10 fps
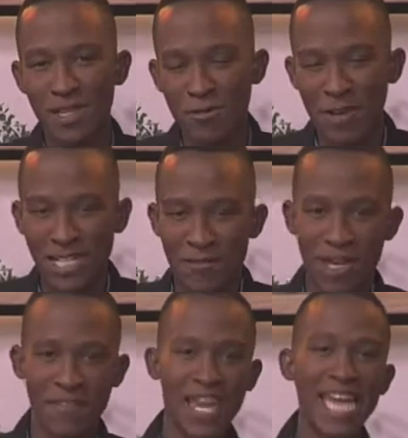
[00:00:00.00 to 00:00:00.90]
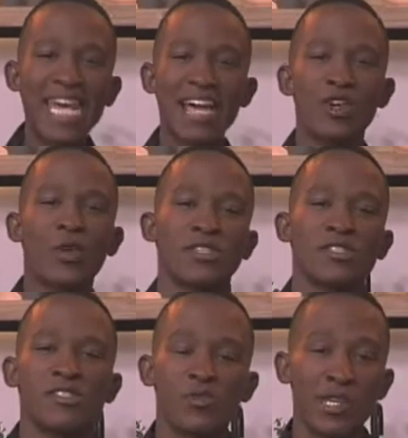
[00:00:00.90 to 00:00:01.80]
And in fact, if you have any other
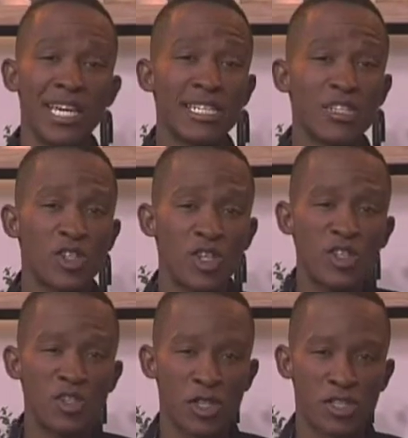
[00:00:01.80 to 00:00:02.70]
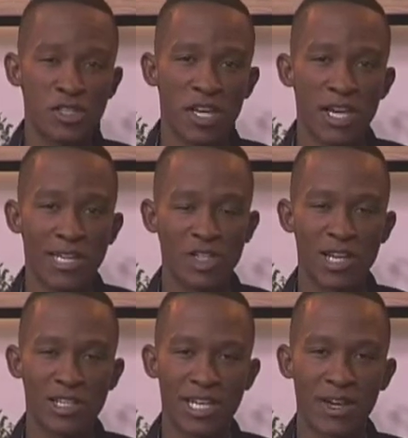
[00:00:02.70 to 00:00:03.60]
questions relating to nutrition that you'd
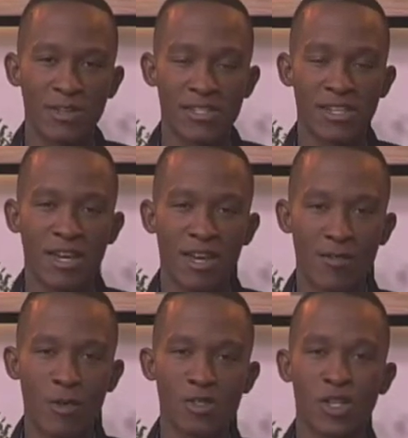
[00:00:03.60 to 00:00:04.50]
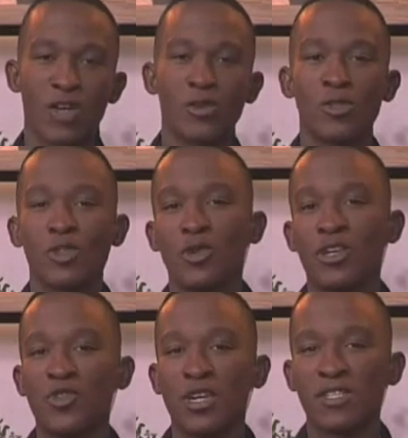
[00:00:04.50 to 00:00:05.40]
like to get answered, of course, go to
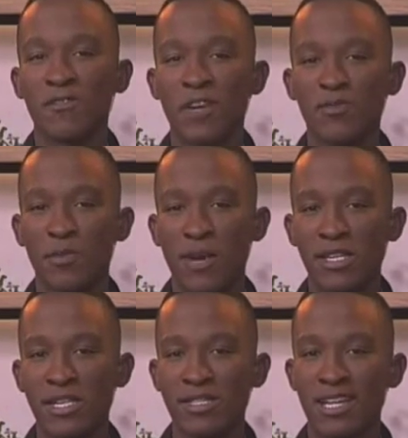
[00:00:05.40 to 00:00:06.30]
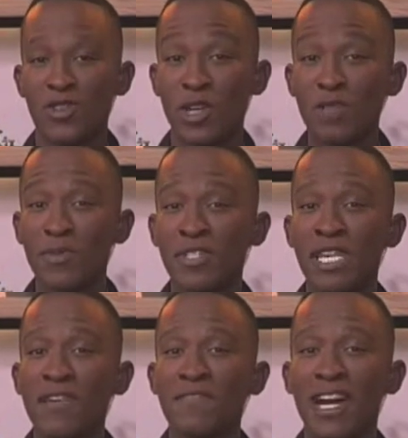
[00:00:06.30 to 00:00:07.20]
Andrea's Facebook page. It's Andrea du
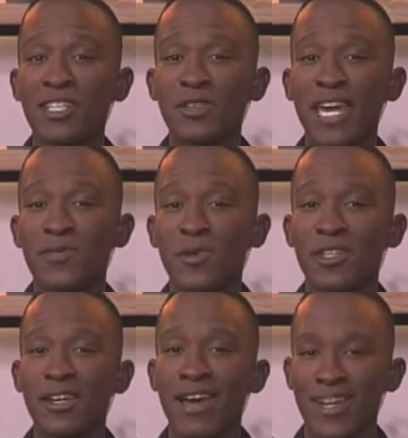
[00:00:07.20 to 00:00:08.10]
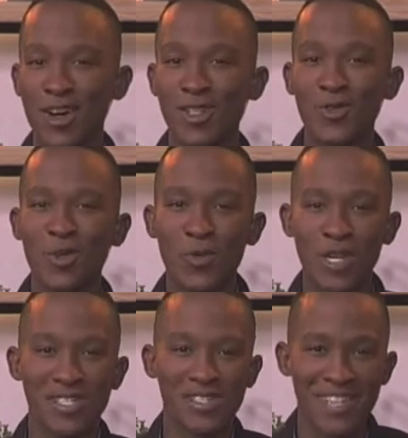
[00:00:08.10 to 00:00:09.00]
Plessis, Vital Expert, and ask all your
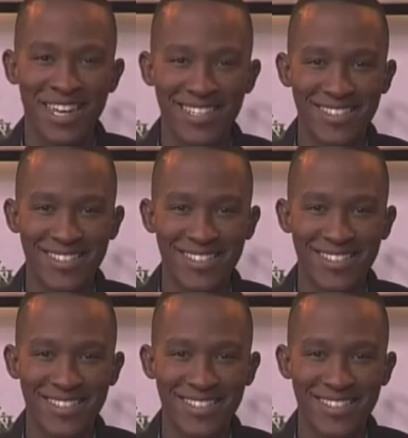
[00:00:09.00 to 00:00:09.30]
questions there.